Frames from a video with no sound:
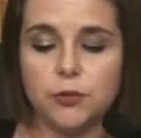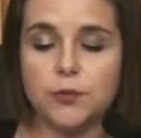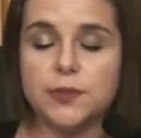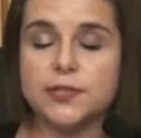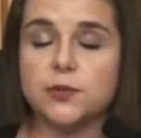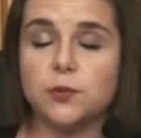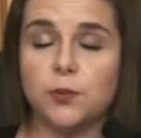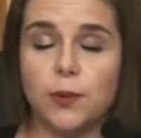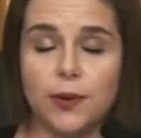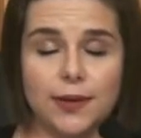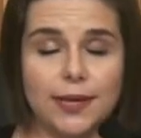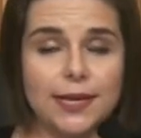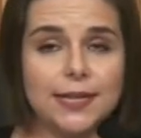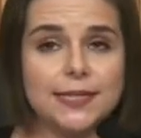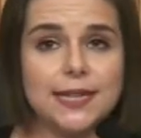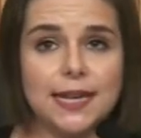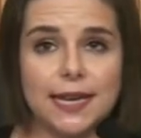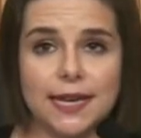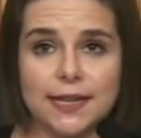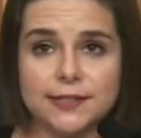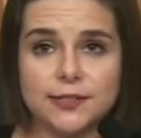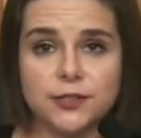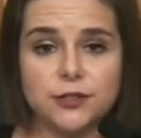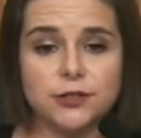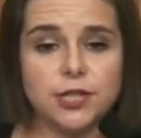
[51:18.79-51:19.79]
who is willing to
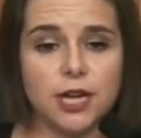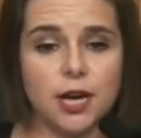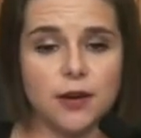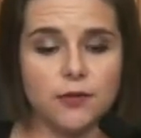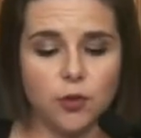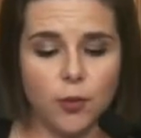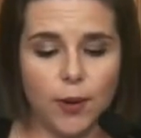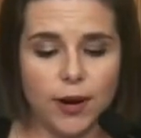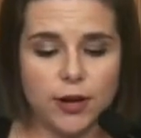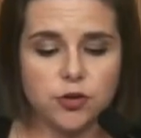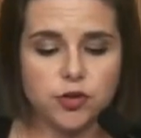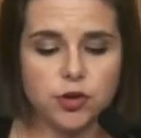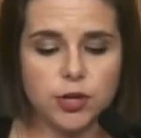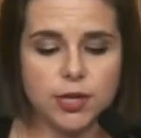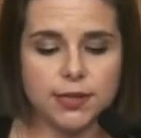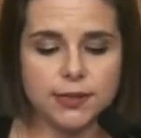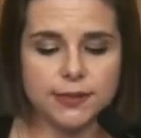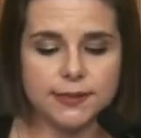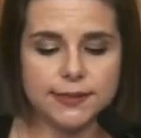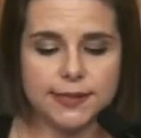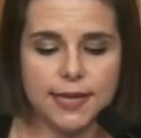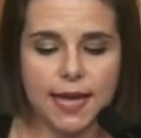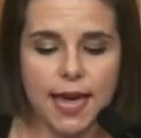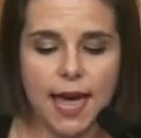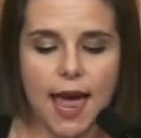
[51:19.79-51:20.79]
answer tough
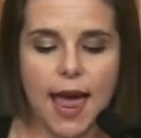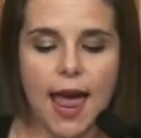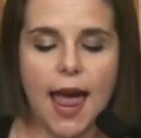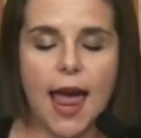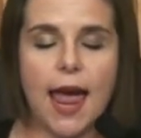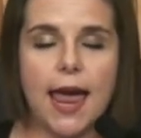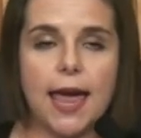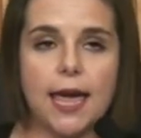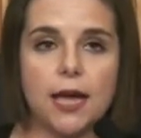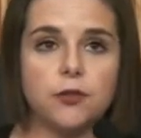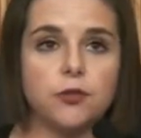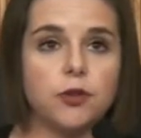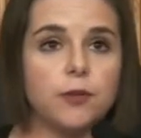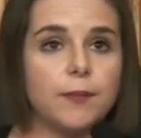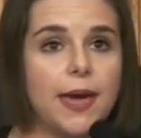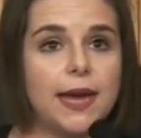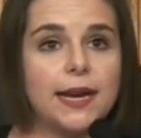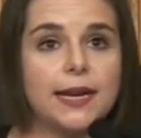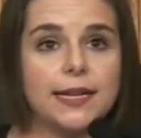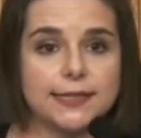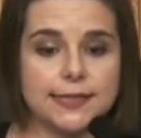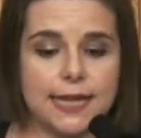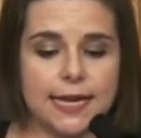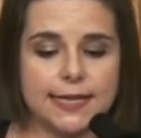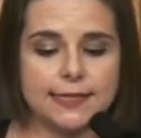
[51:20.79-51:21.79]
questions and
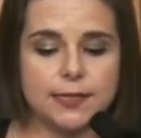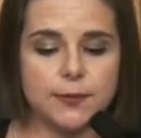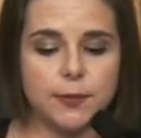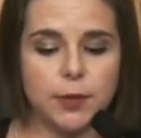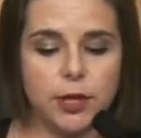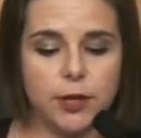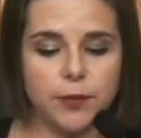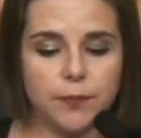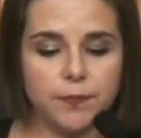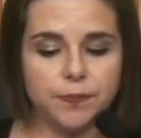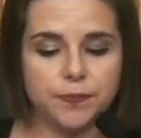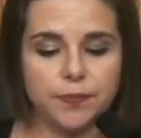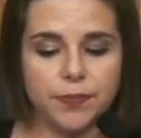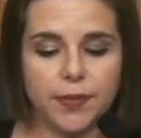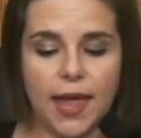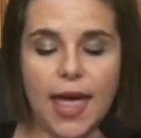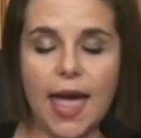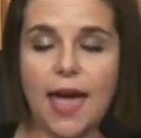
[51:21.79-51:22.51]
remain accessible,